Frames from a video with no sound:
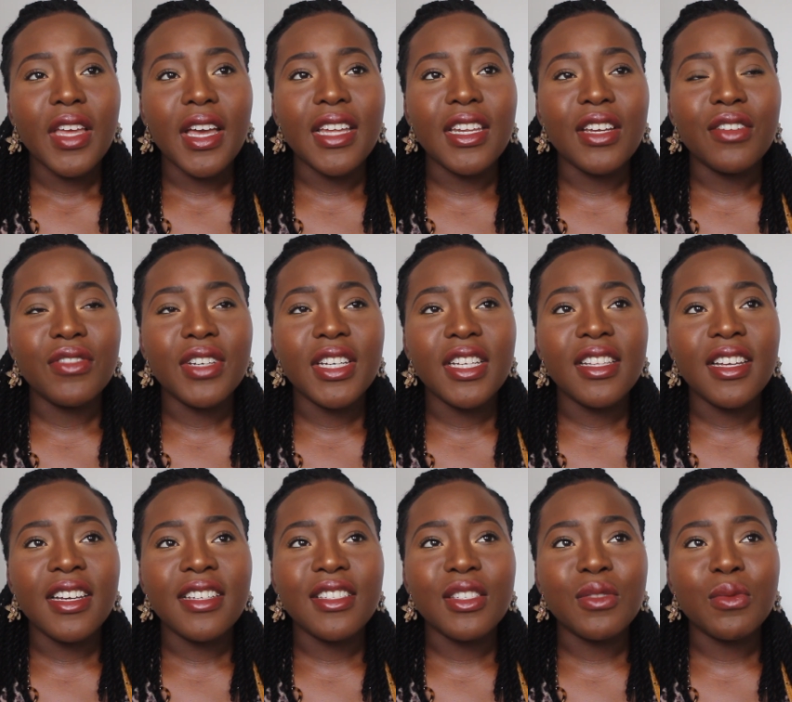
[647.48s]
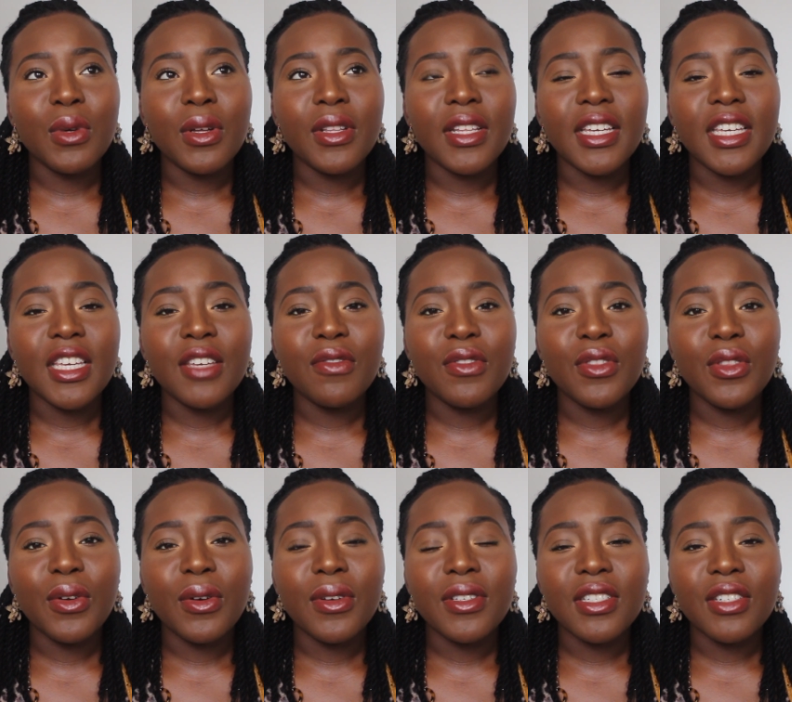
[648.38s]
And I realized as well that even
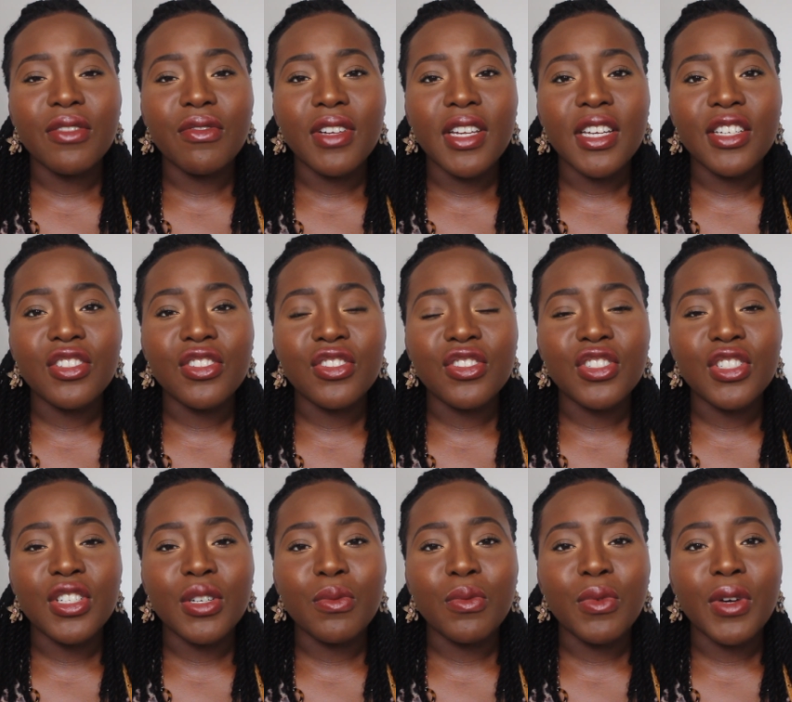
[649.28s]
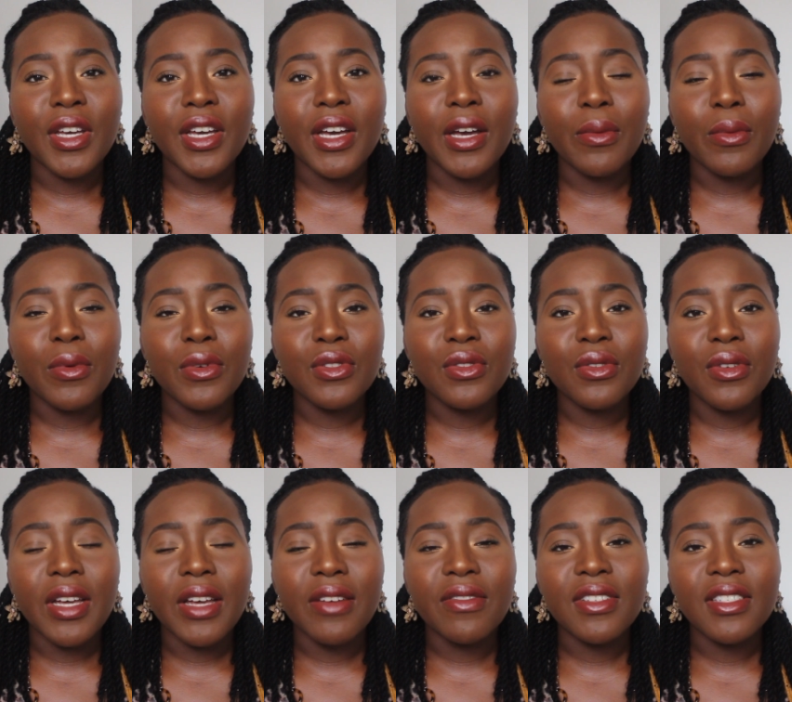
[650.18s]
though I was in a relationship where I was
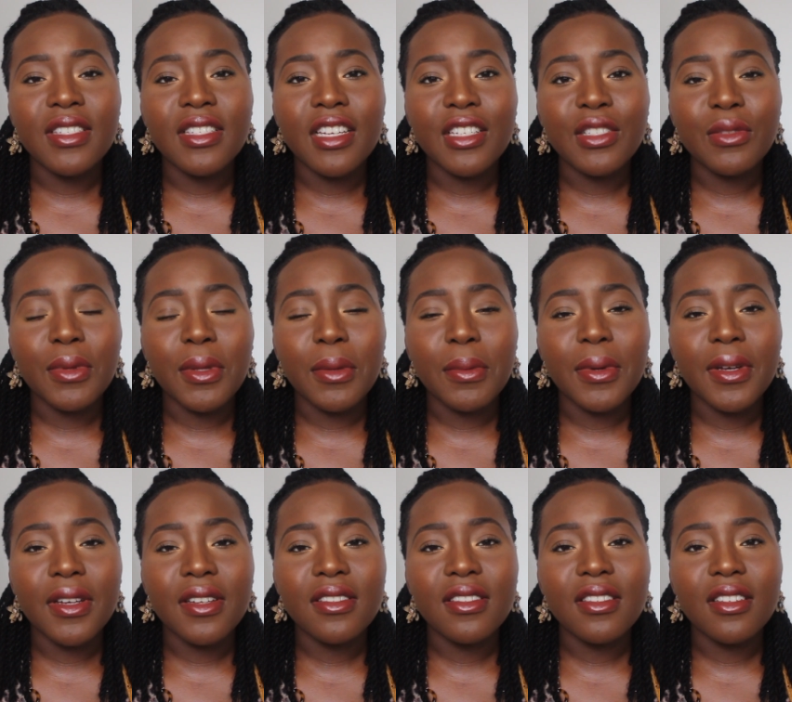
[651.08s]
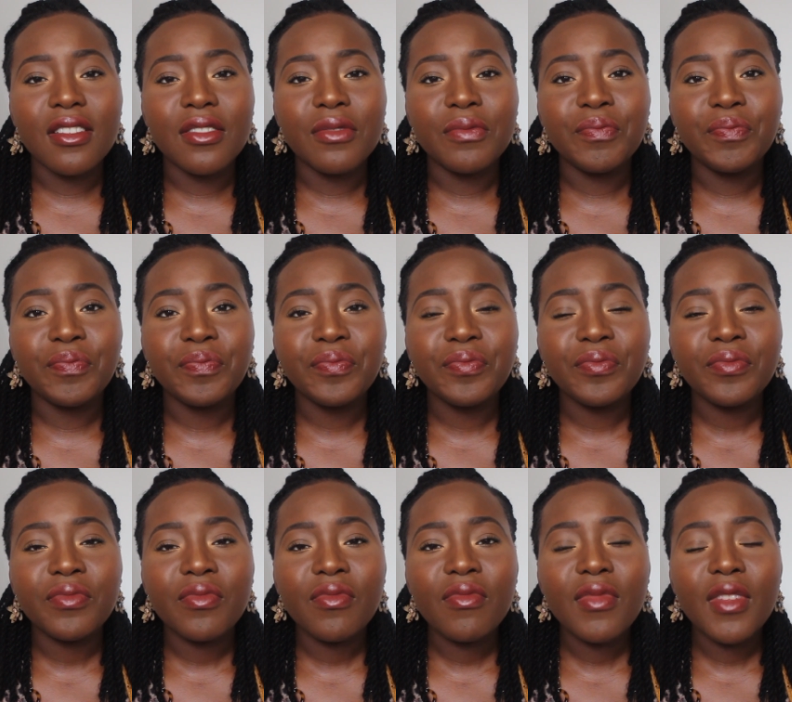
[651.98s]
not having sex with the person,
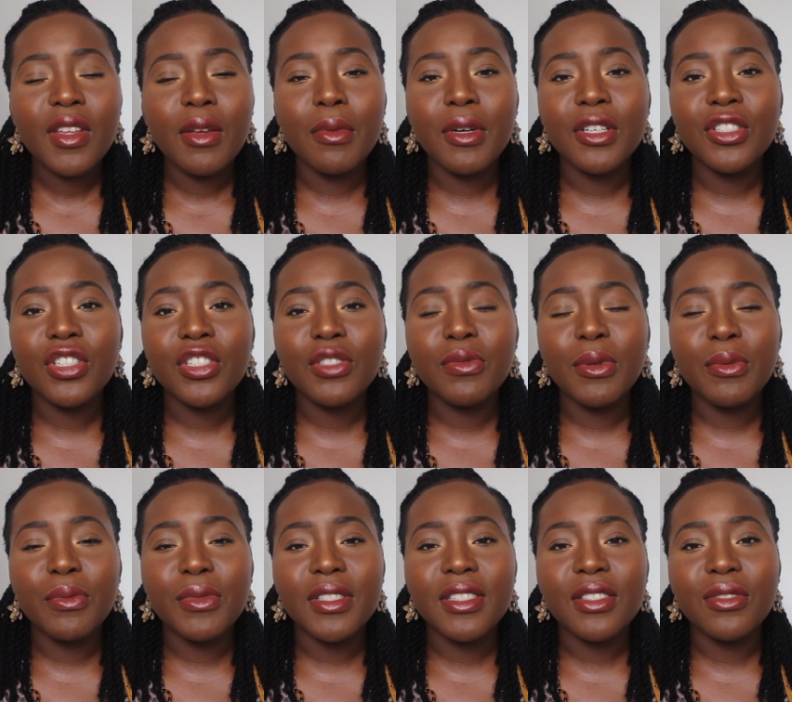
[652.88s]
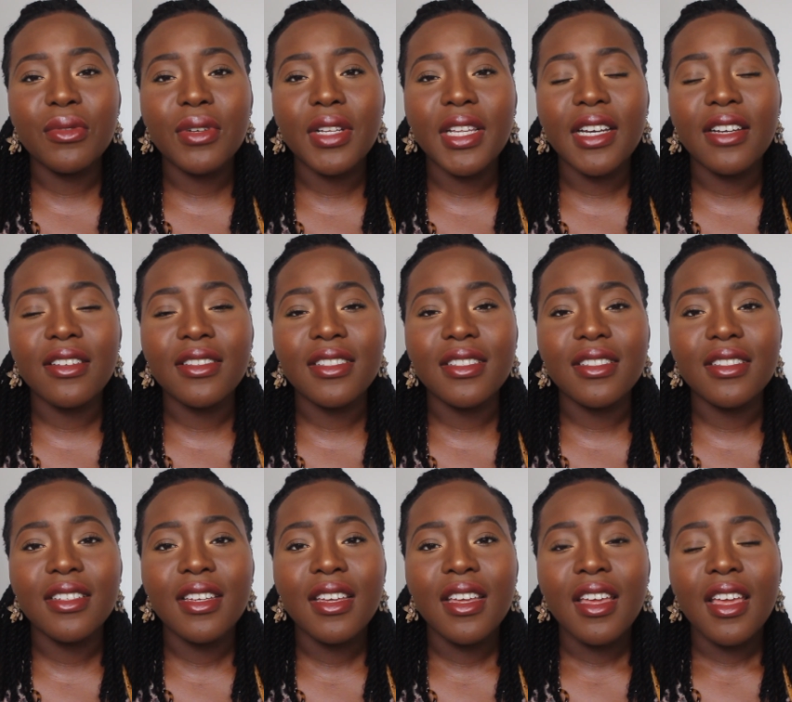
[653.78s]
my judgment was still
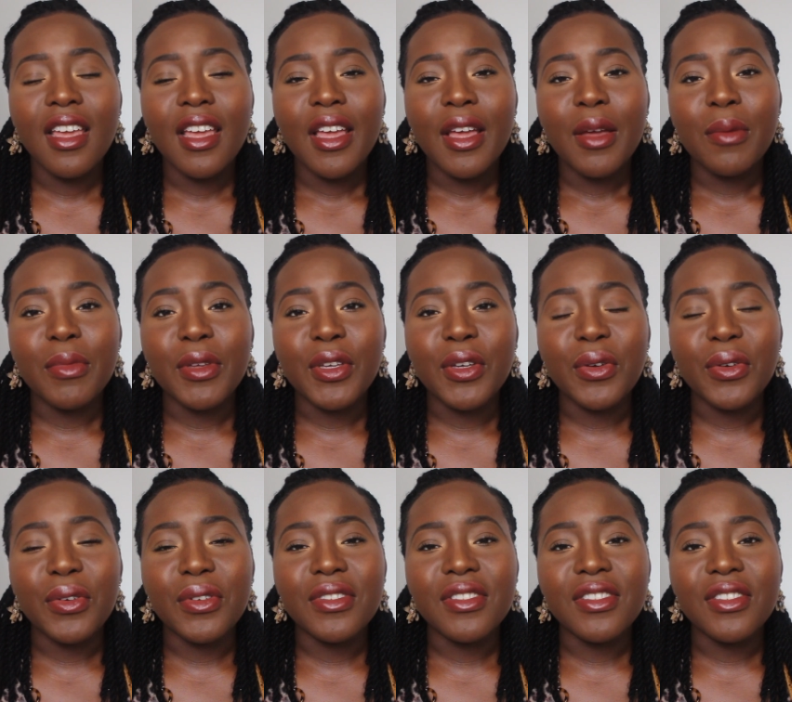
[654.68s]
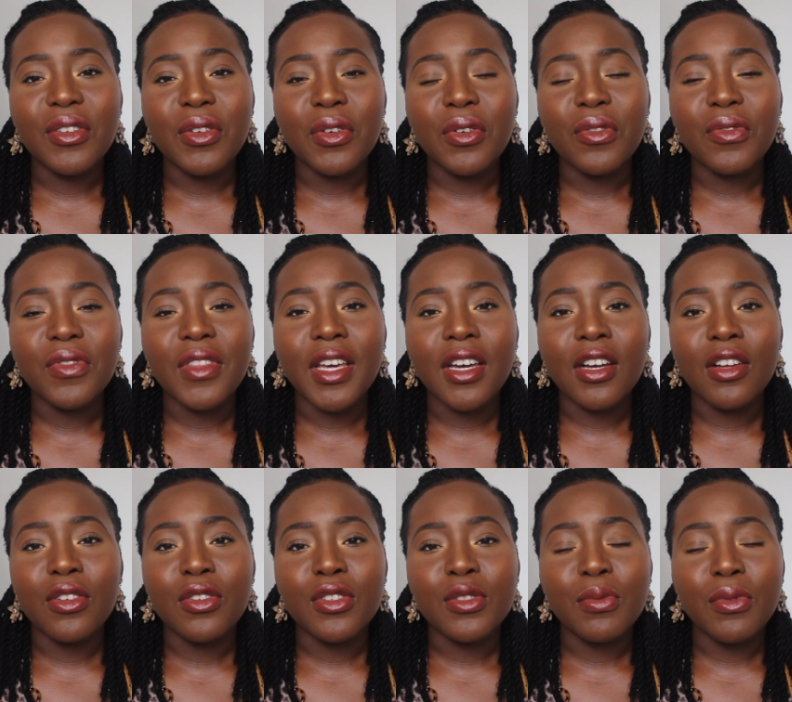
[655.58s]
clouded because of that
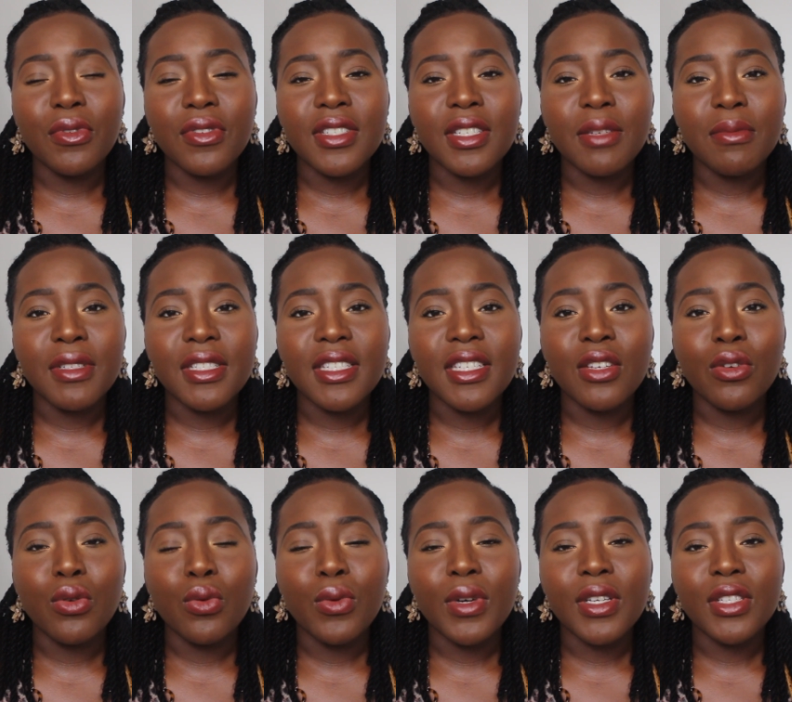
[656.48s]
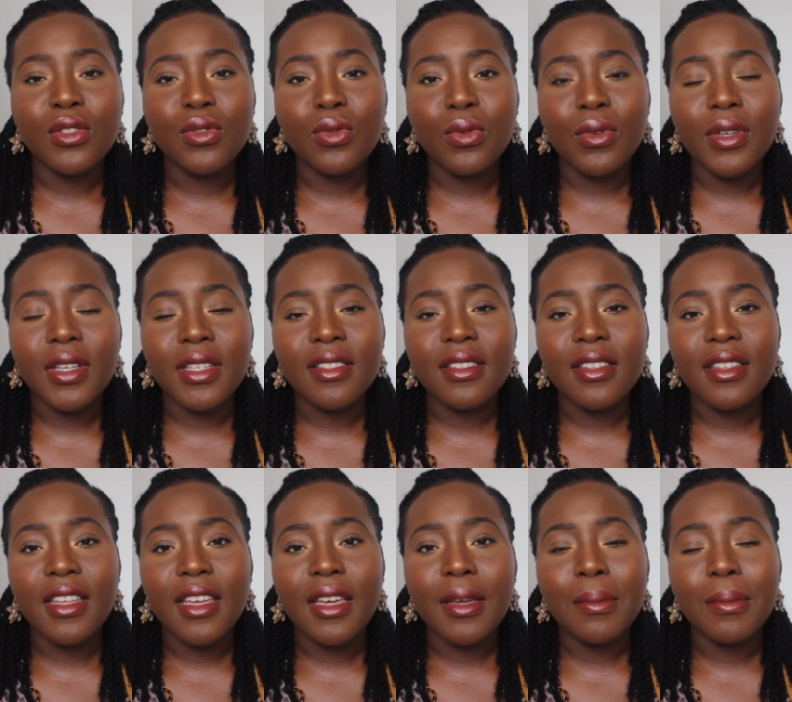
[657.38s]
close proximity, always talking to
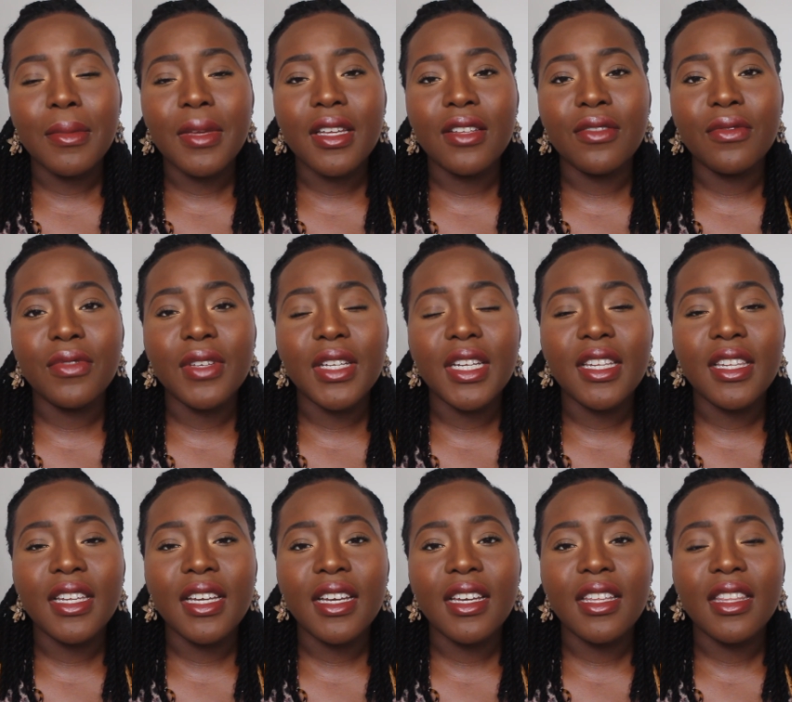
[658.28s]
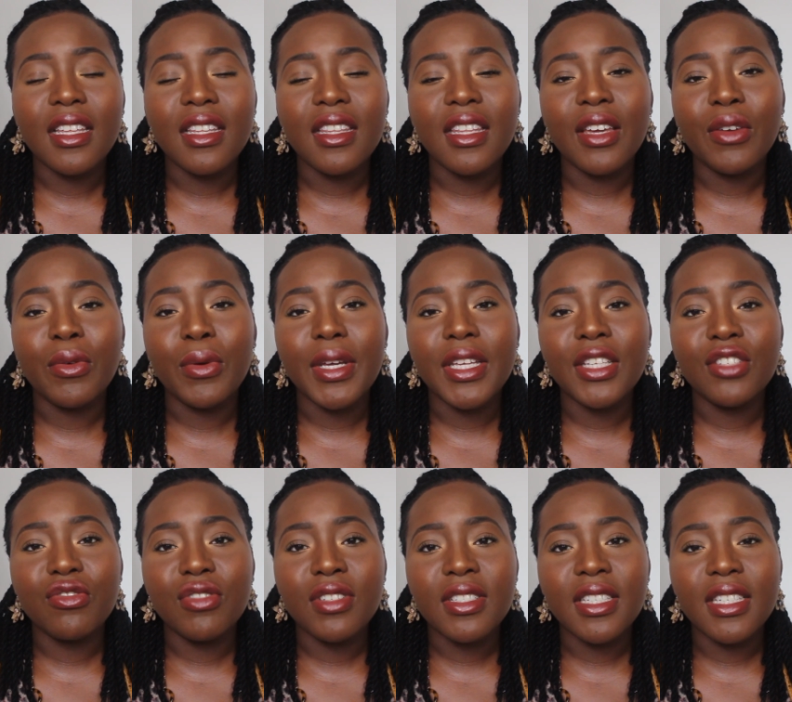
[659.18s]
them and feeling like that they were
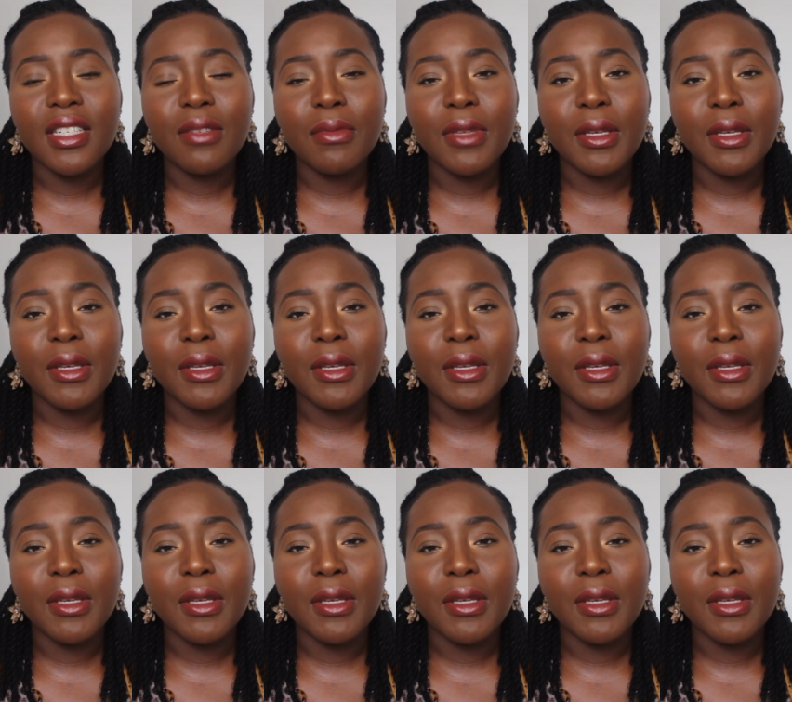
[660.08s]
interested in